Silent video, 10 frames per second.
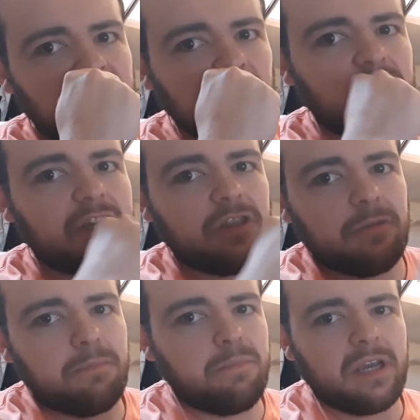so like
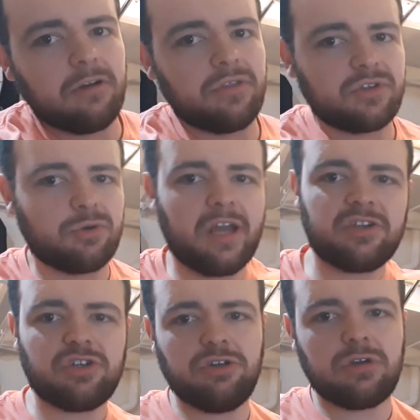the bigger the
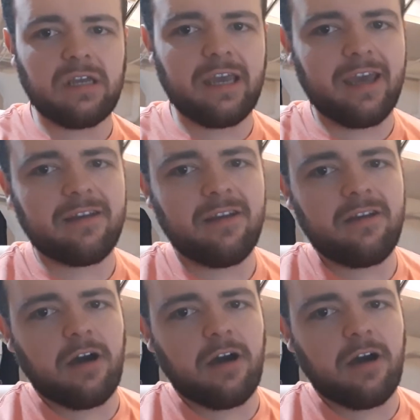stretch you can get